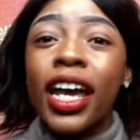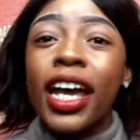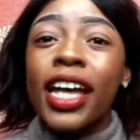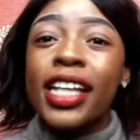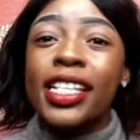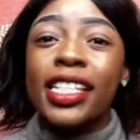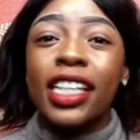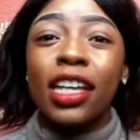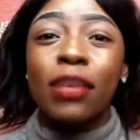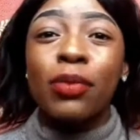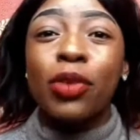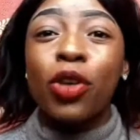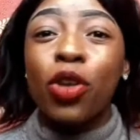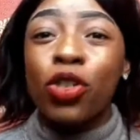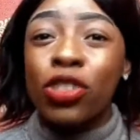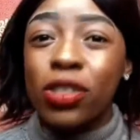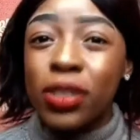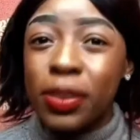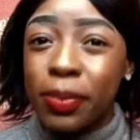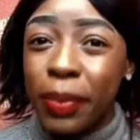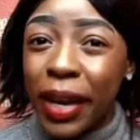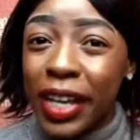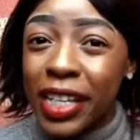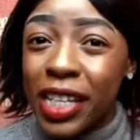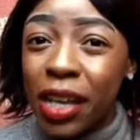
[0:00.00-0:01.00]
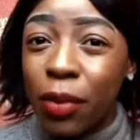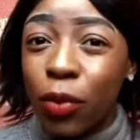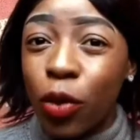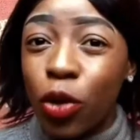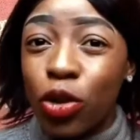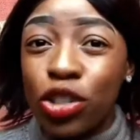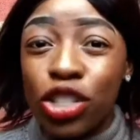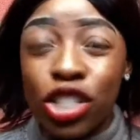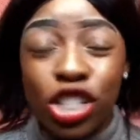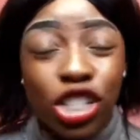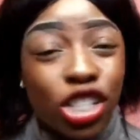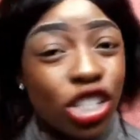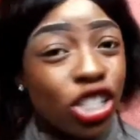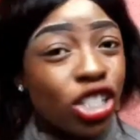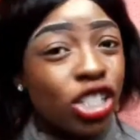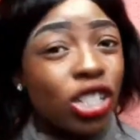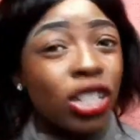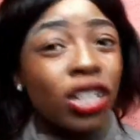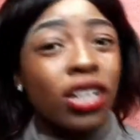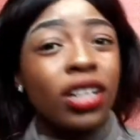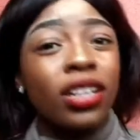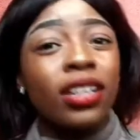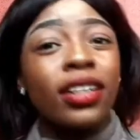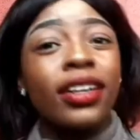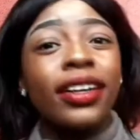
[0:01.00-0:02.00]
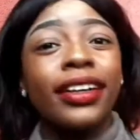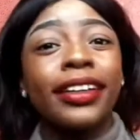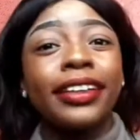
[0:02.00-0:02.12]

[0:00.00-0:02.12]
It can be caused by some condition,